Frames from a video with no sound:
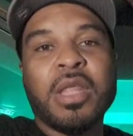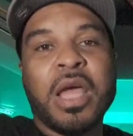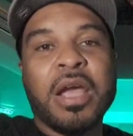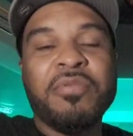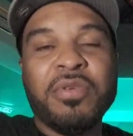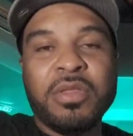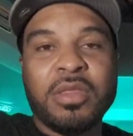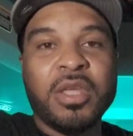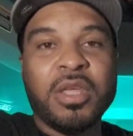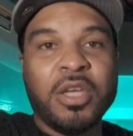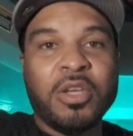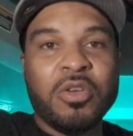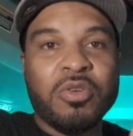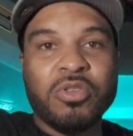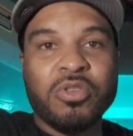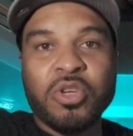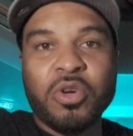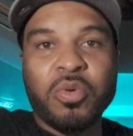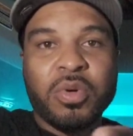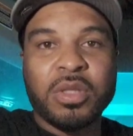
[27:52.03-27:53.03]
everything
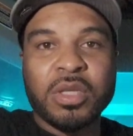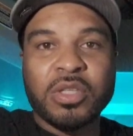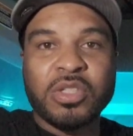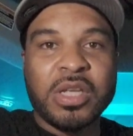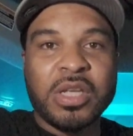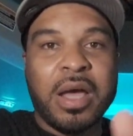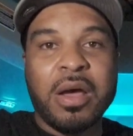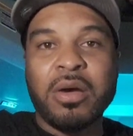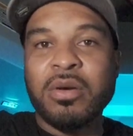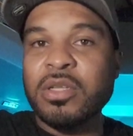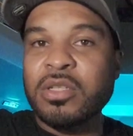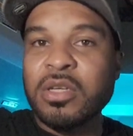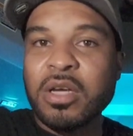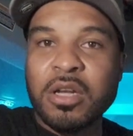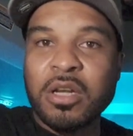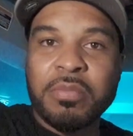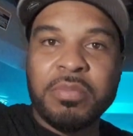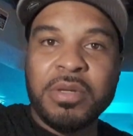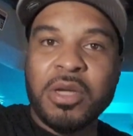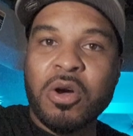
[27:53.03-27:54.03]
you do with the sound is
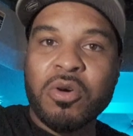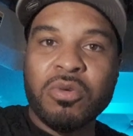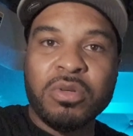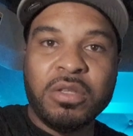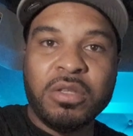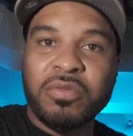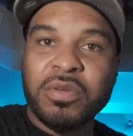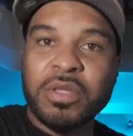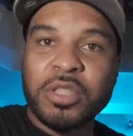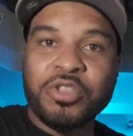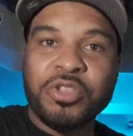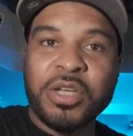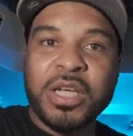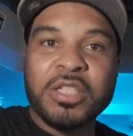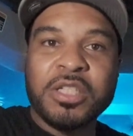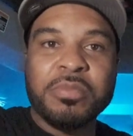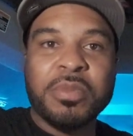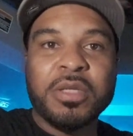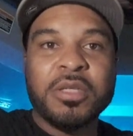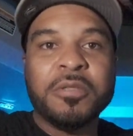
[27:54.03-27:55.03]
going to be only for the
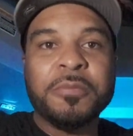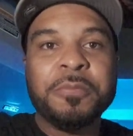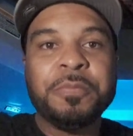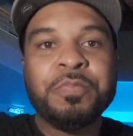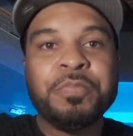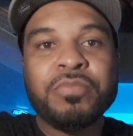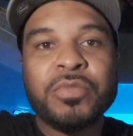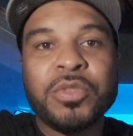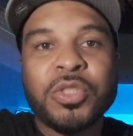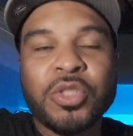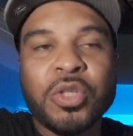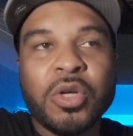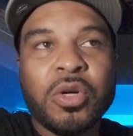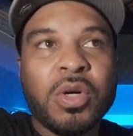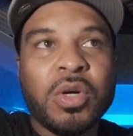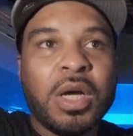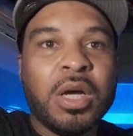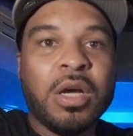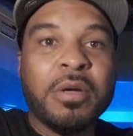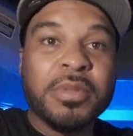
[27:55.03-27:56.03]
transmitter.
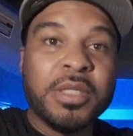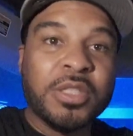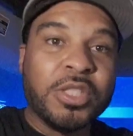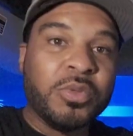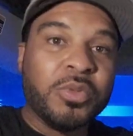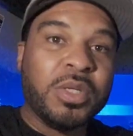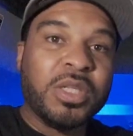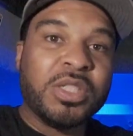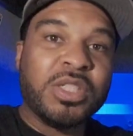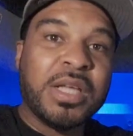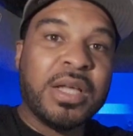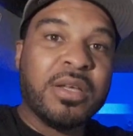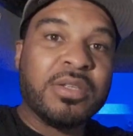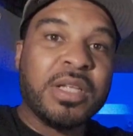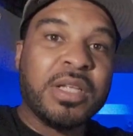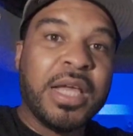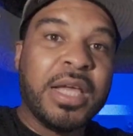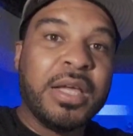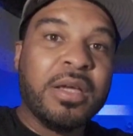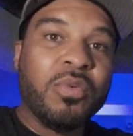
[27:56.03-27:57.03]
So this is what it
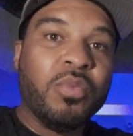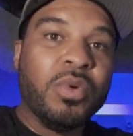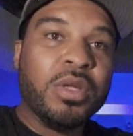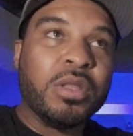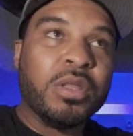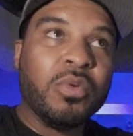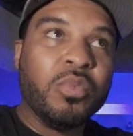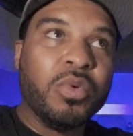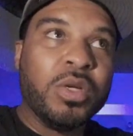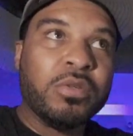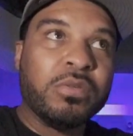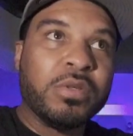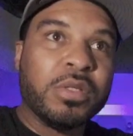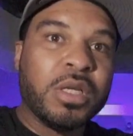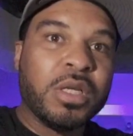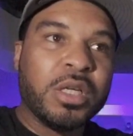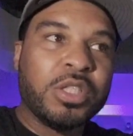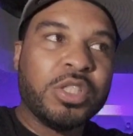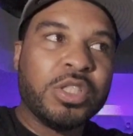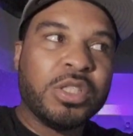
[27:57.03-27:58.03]
sounds like with the wind
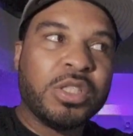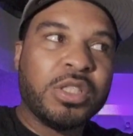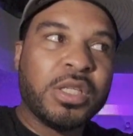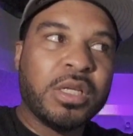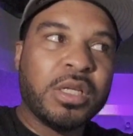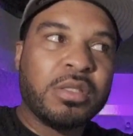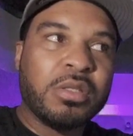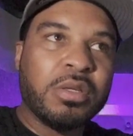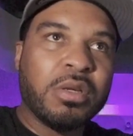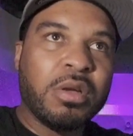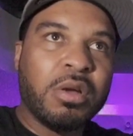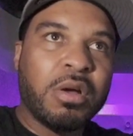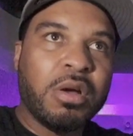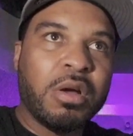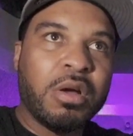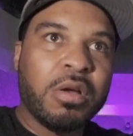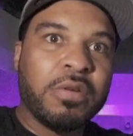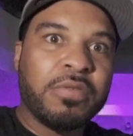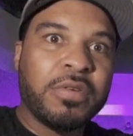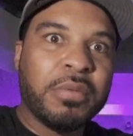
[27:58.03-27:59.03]
reduction set to
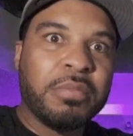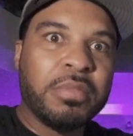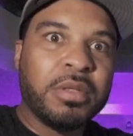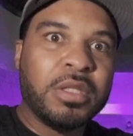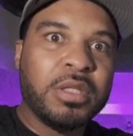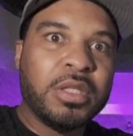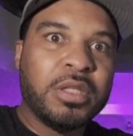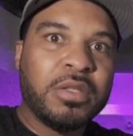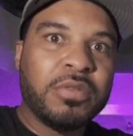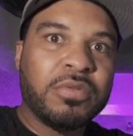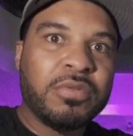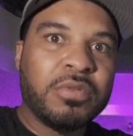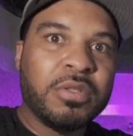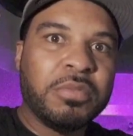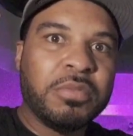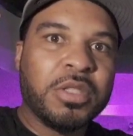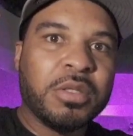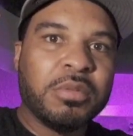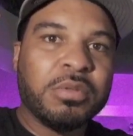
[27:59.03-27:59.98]
off, I believe. Let me